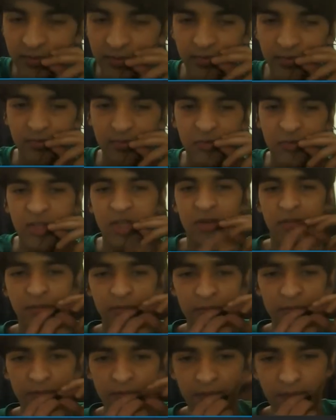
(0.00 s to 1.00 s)
anything you want
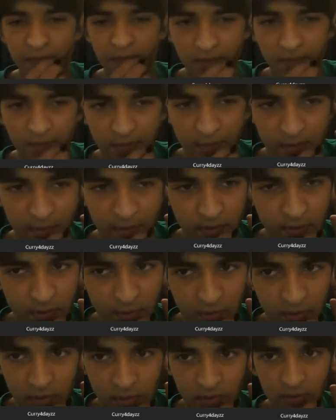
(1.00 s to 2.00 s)
to
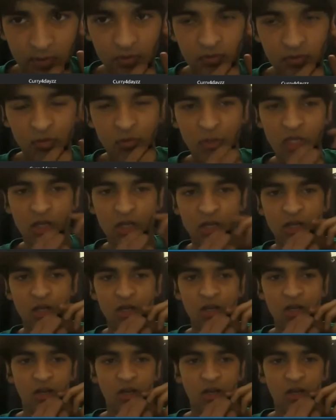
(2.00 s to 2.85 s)
add?